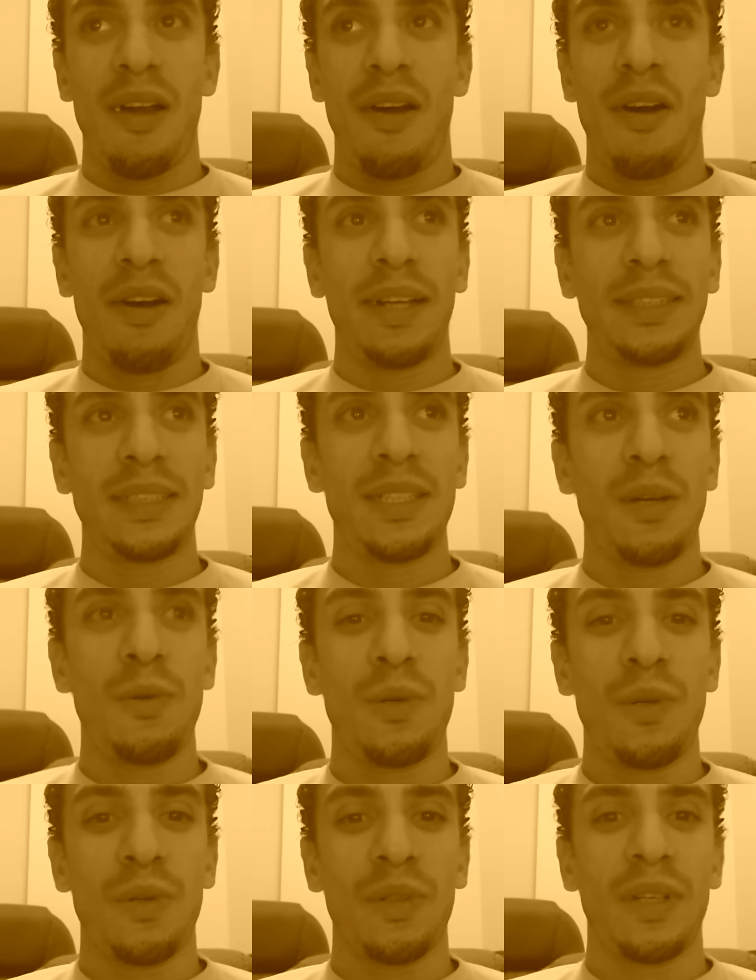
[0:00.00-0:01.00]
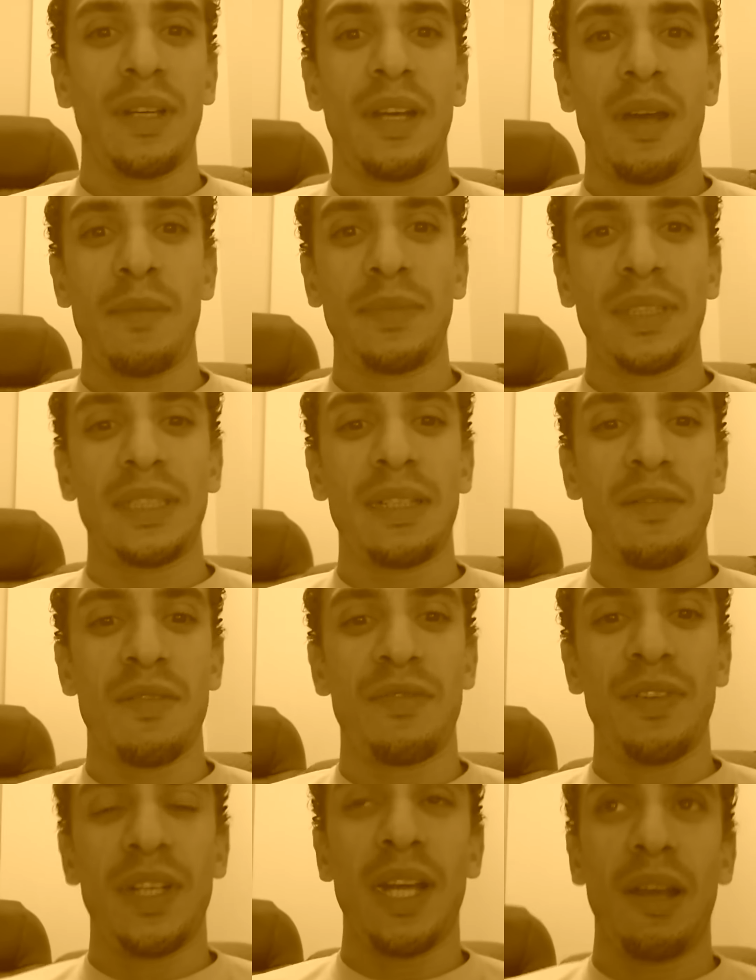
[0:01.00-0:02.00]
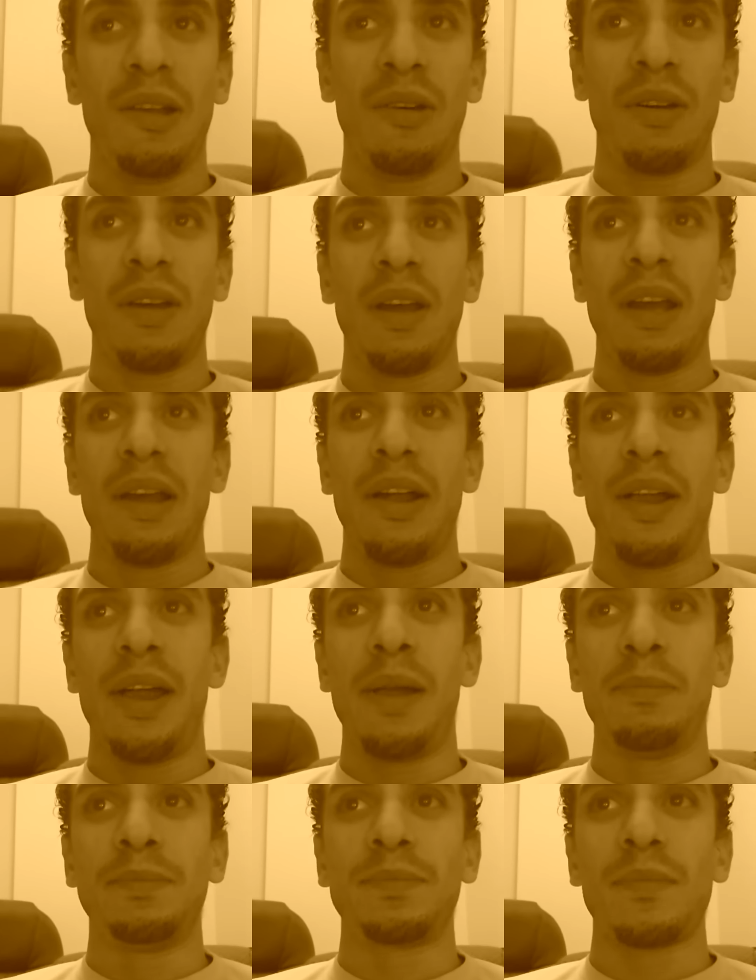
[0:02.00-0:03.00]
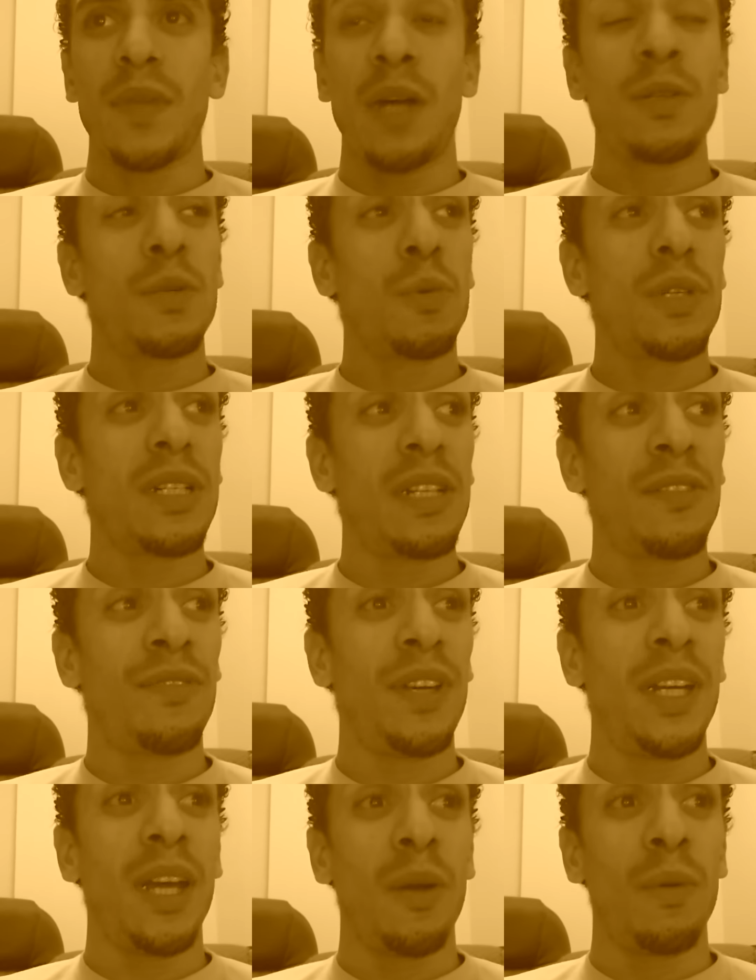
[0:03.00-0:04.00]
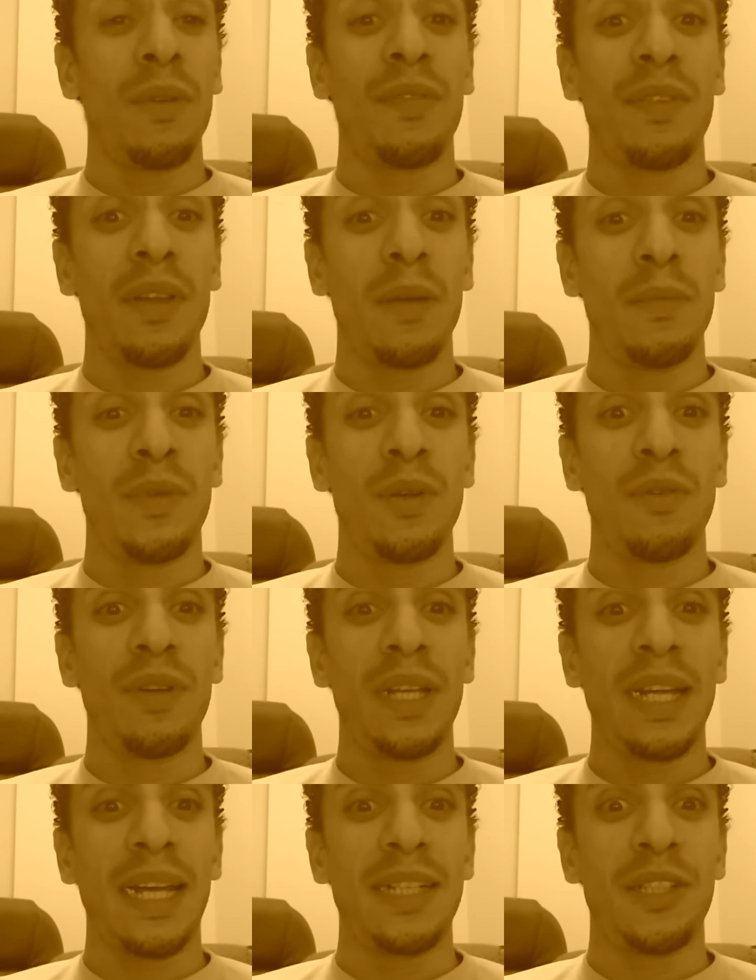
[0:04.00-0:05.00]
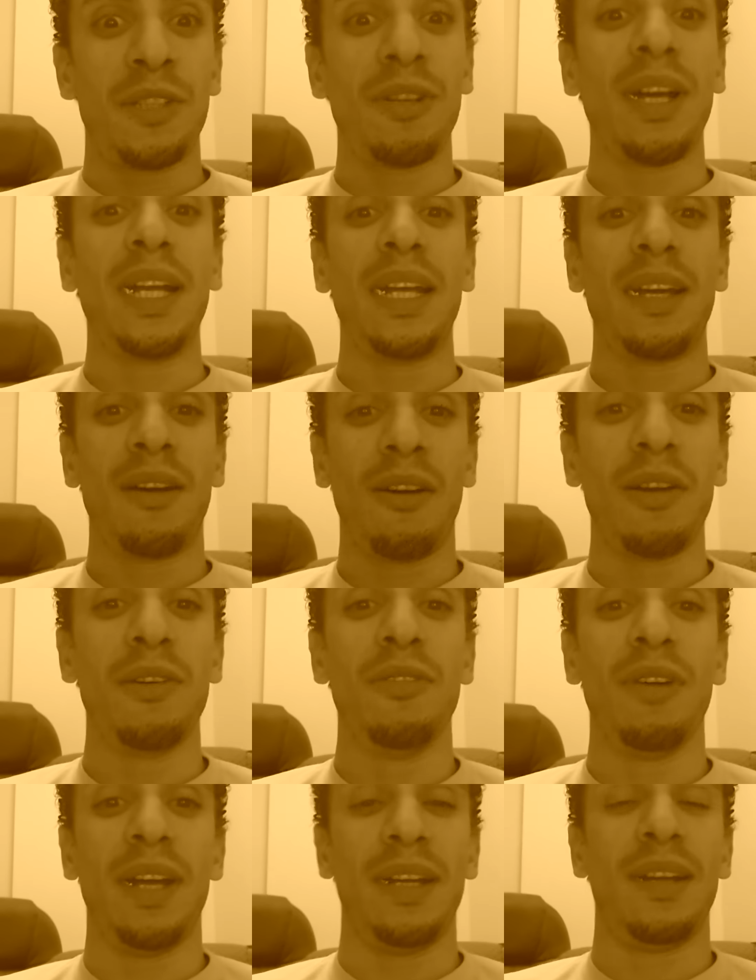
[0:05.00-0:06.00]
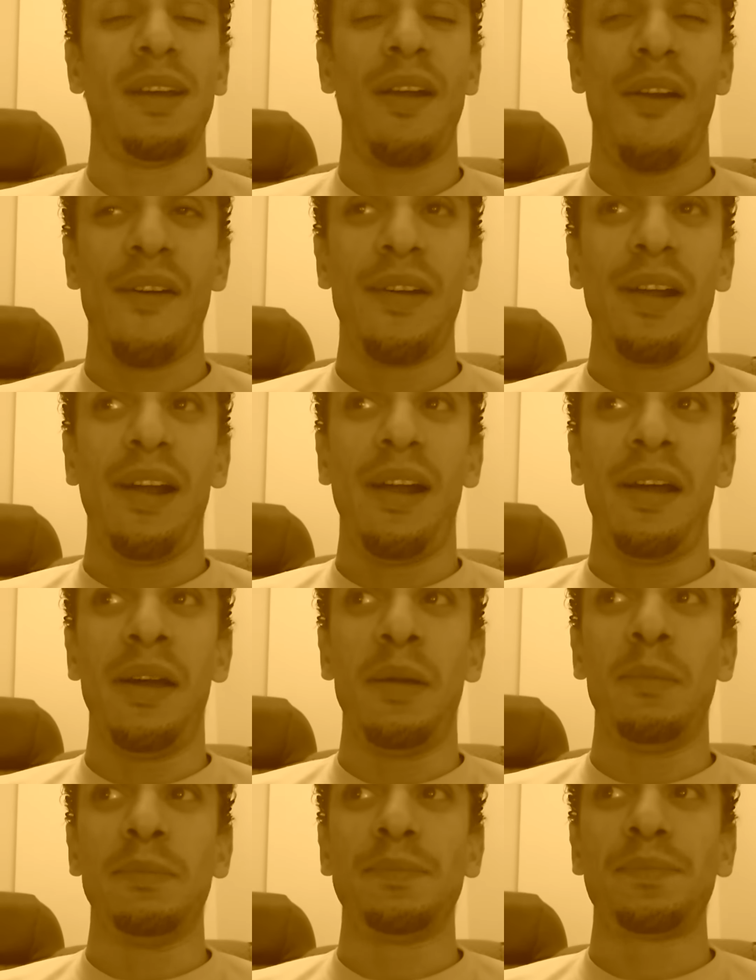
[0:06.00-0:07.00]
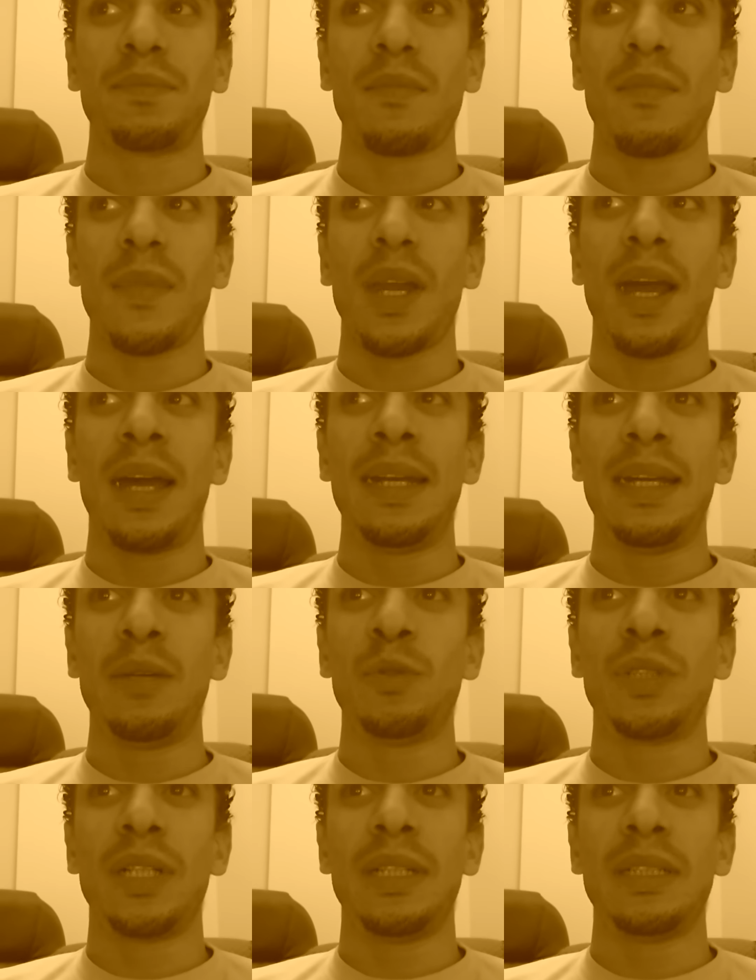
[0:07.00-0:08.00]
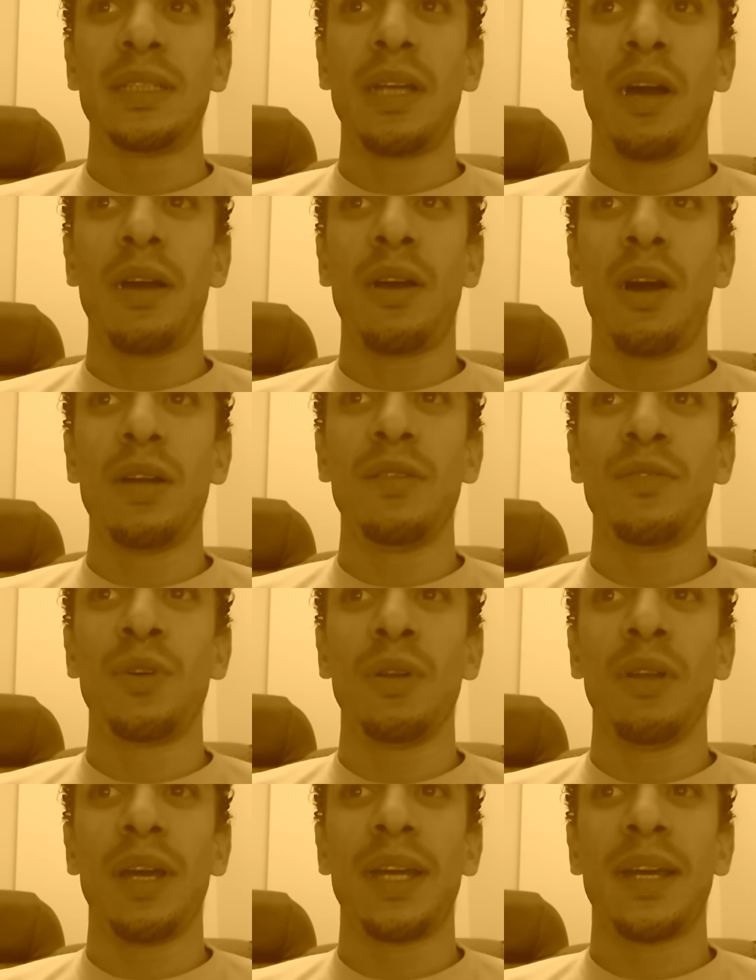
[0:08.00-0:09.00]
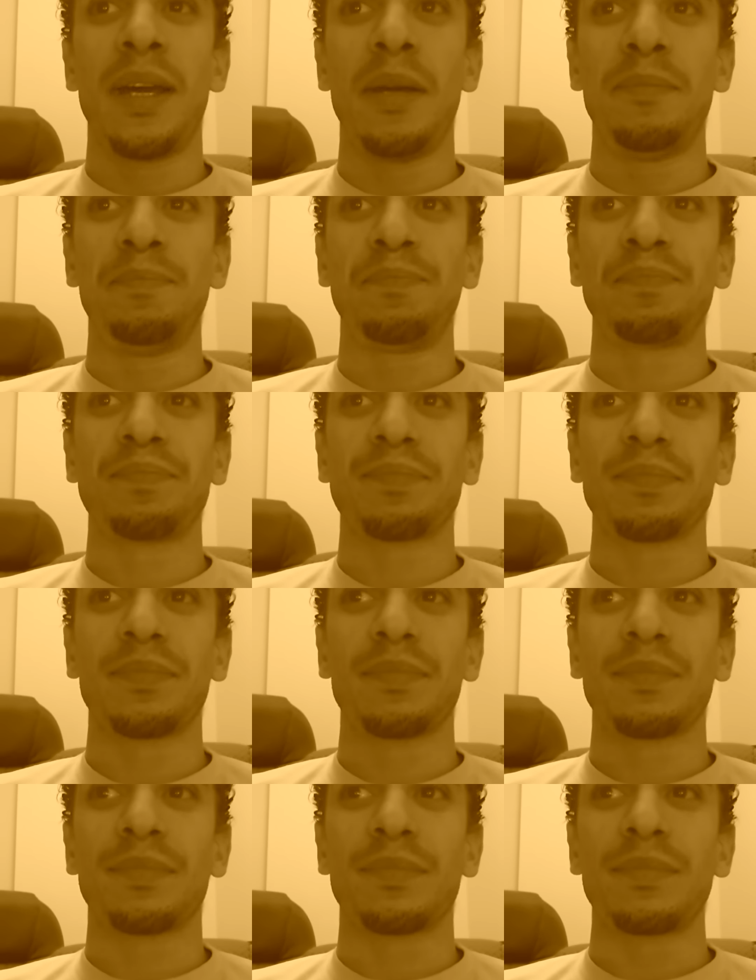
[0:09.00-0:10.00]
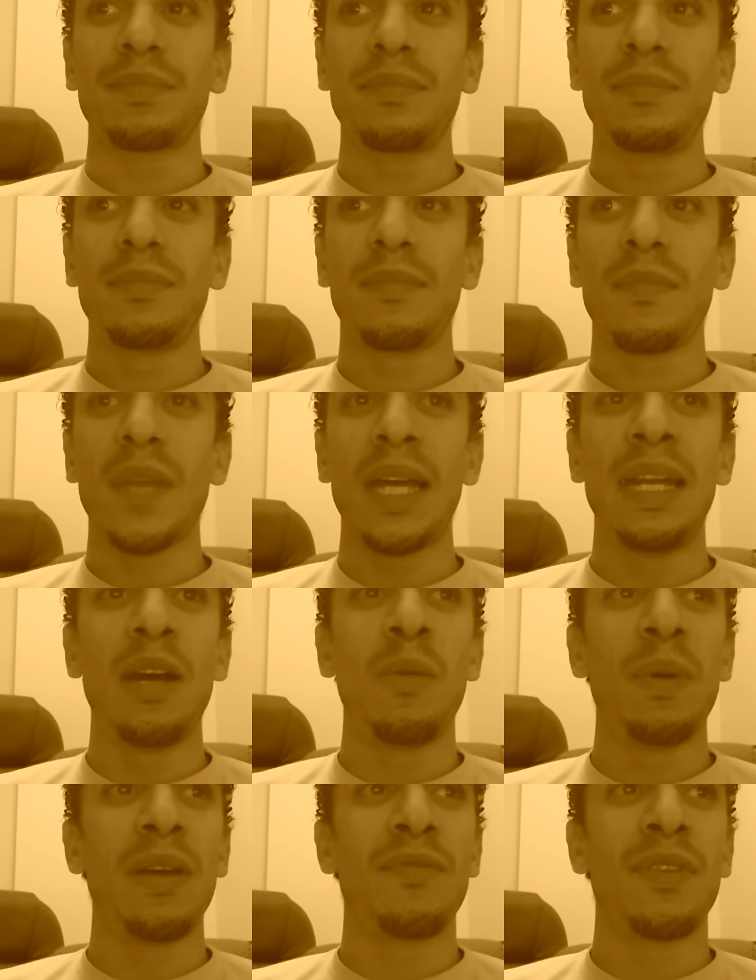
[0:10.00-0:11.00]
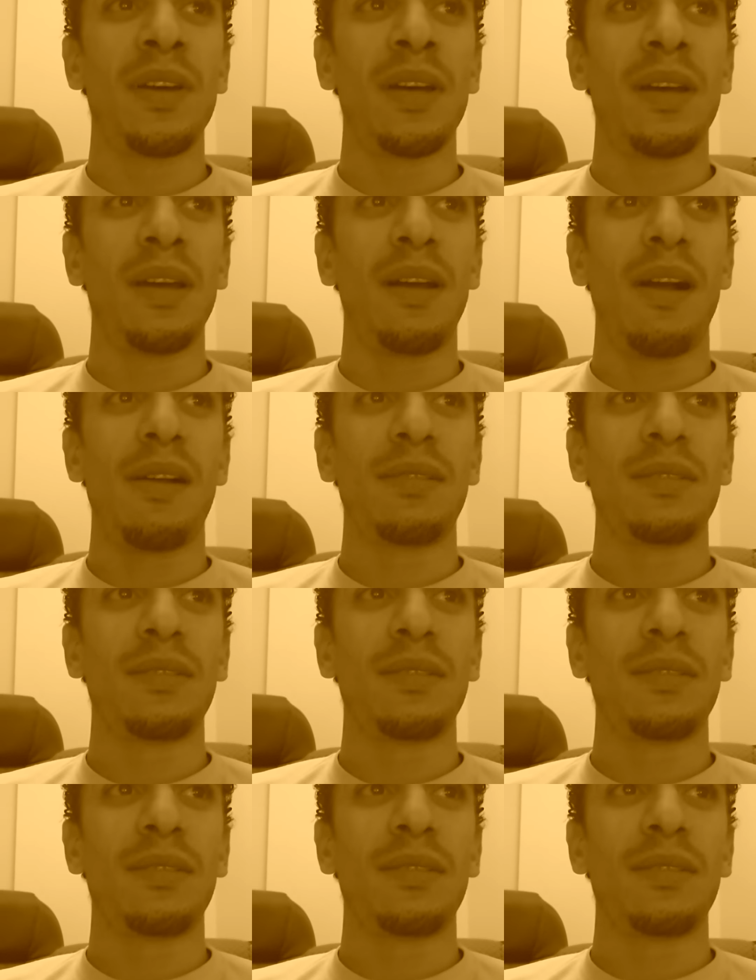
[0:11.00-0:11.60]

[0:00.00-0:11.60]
Hi, it's Noel Gordon, um, just another video log. Um, I was watching this video with um, Yates training Kai Greene, um, and it was it, I kind of got like um, a little bit of a